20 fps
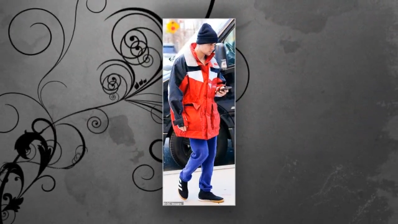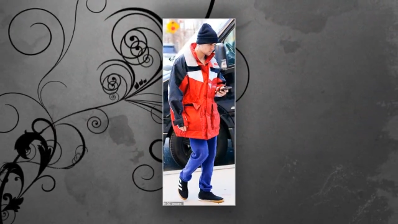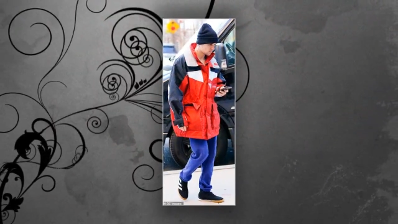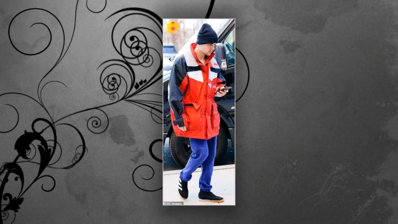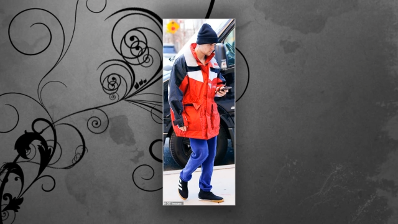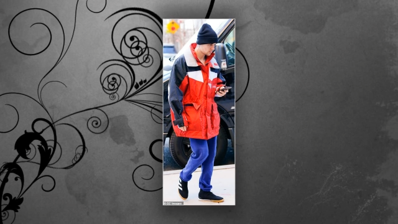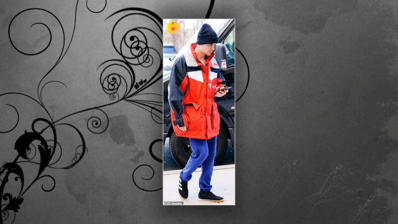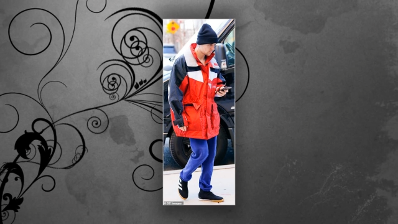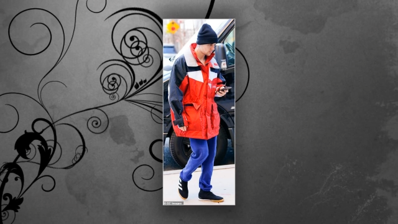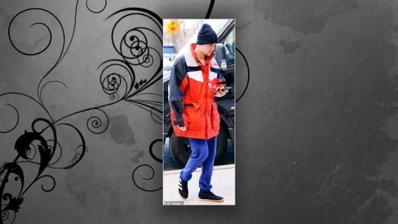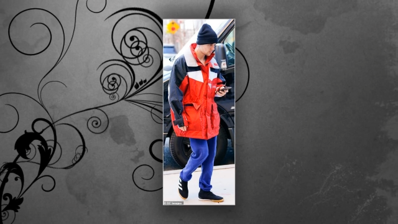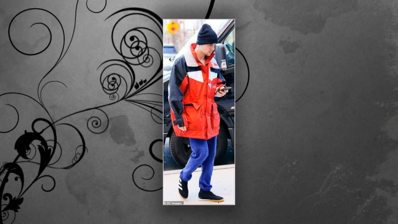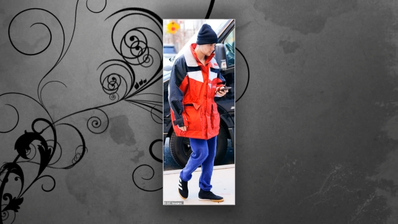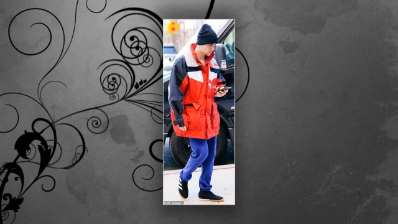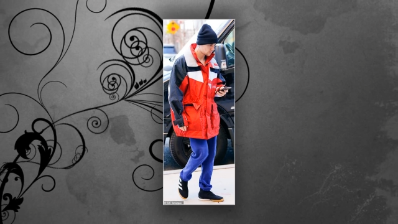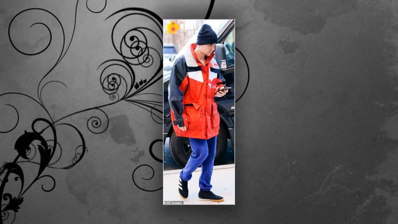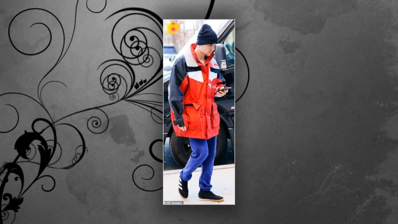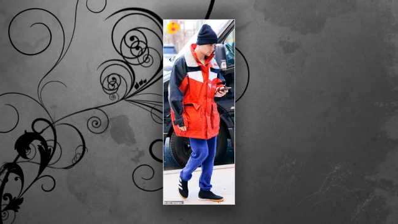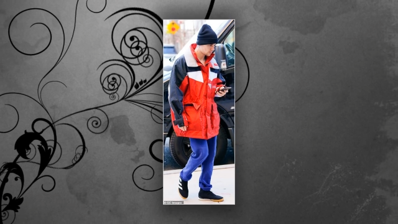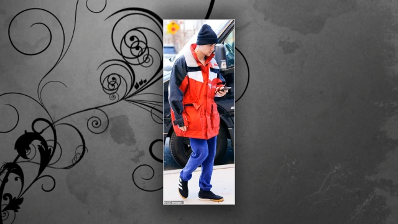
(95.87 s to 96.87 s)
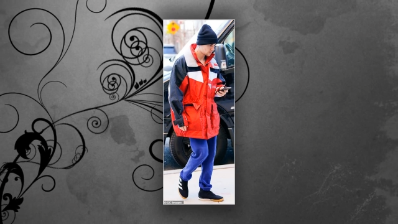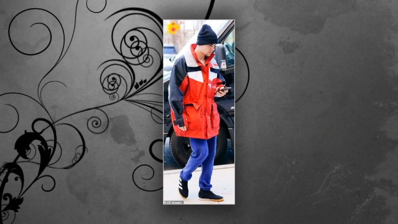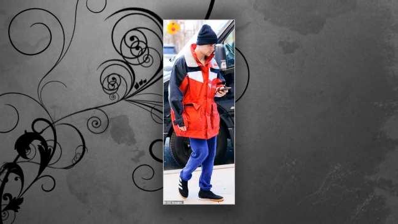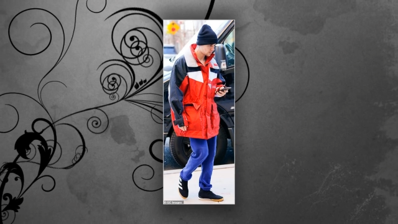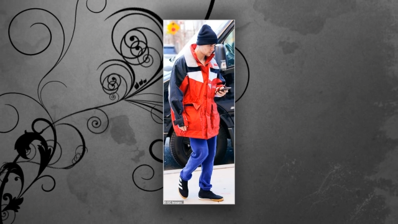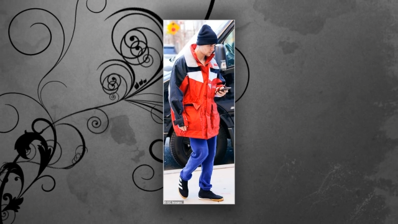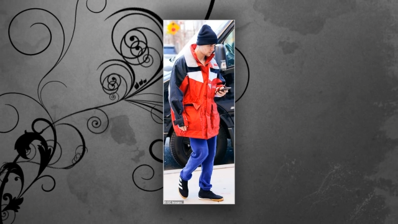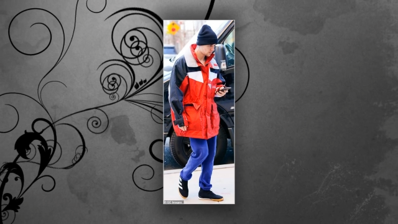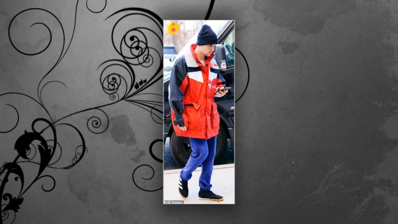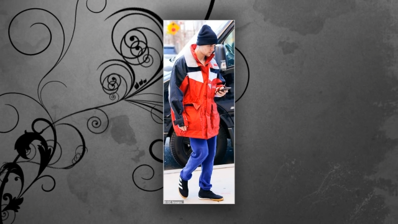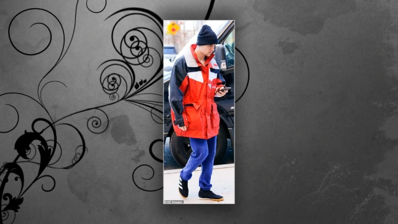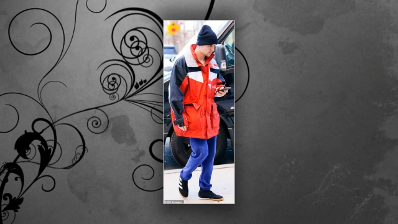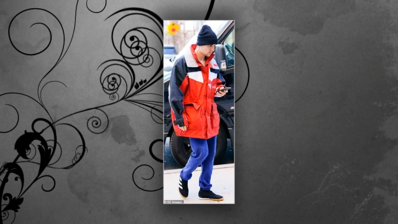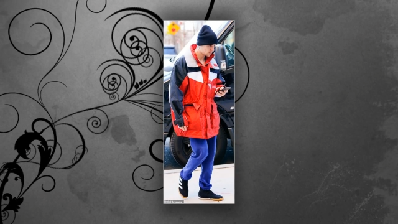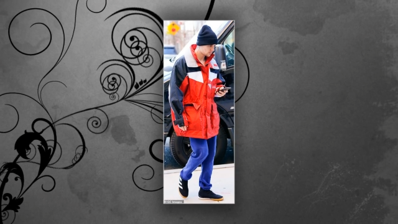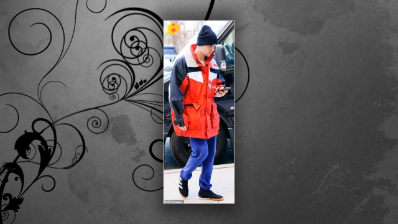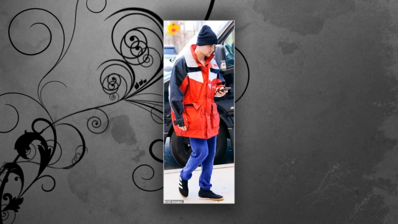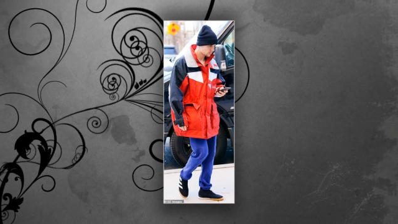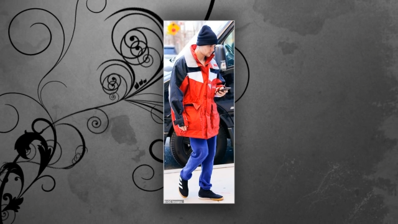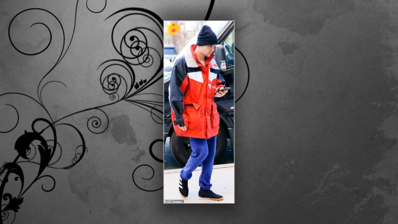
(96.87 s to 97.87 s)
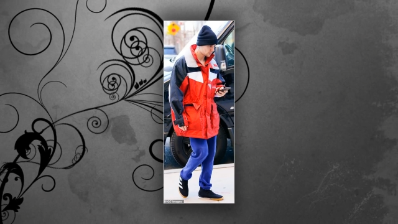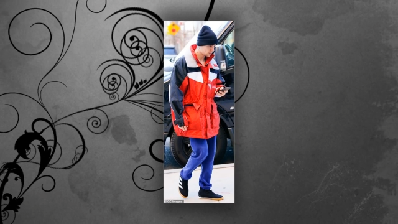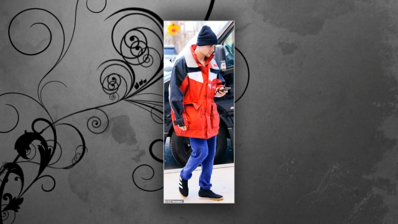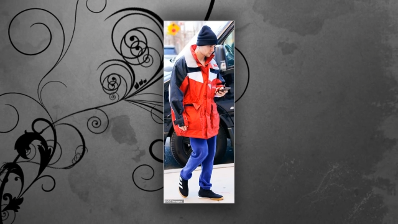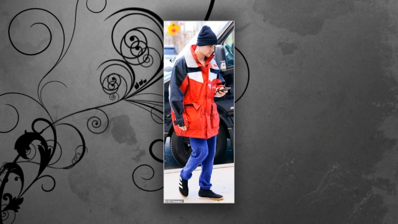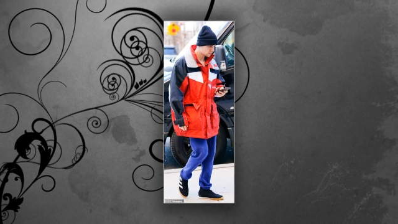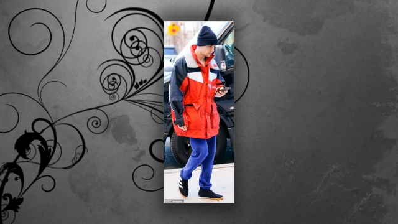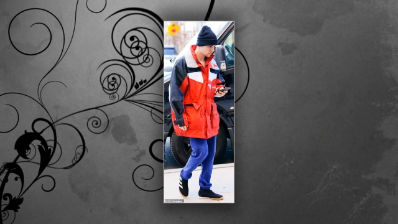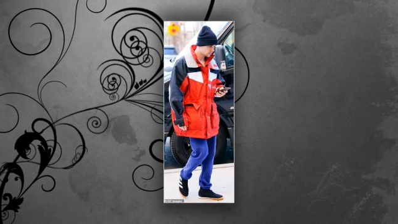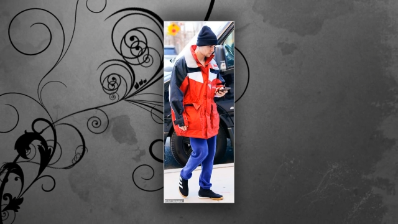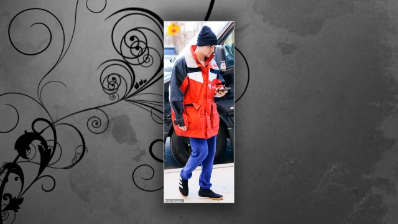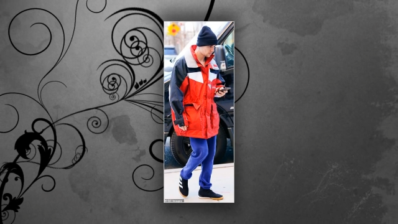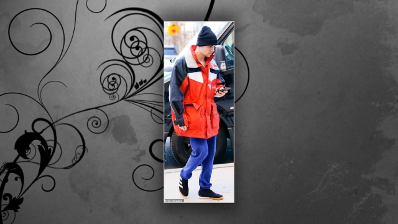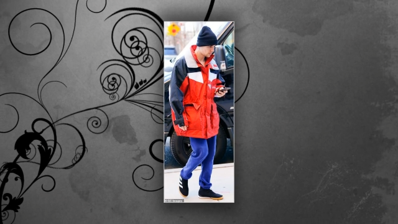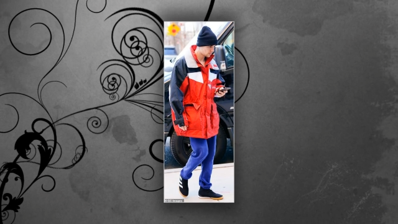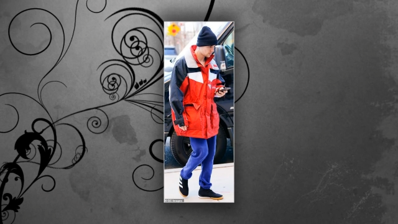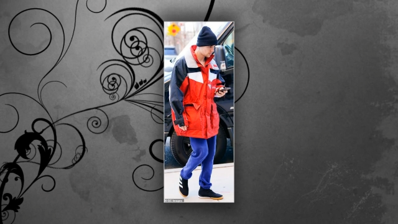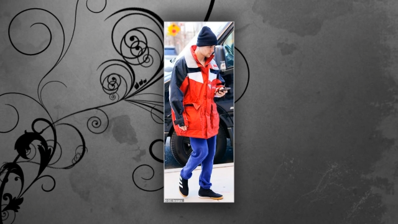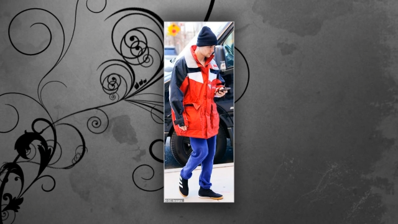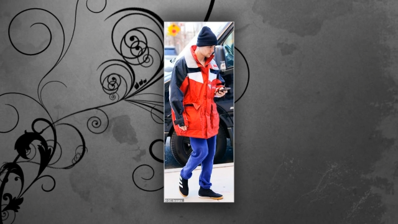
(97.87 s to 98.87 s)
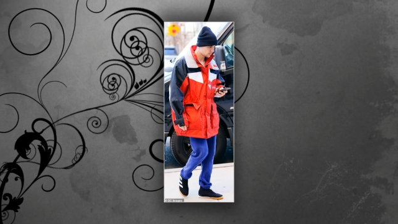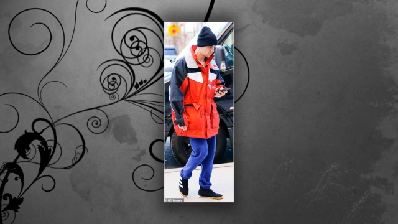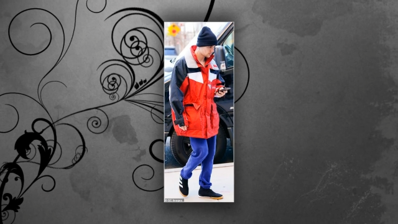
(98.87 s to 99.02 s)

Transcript: No face is visible, so there are no lips to read.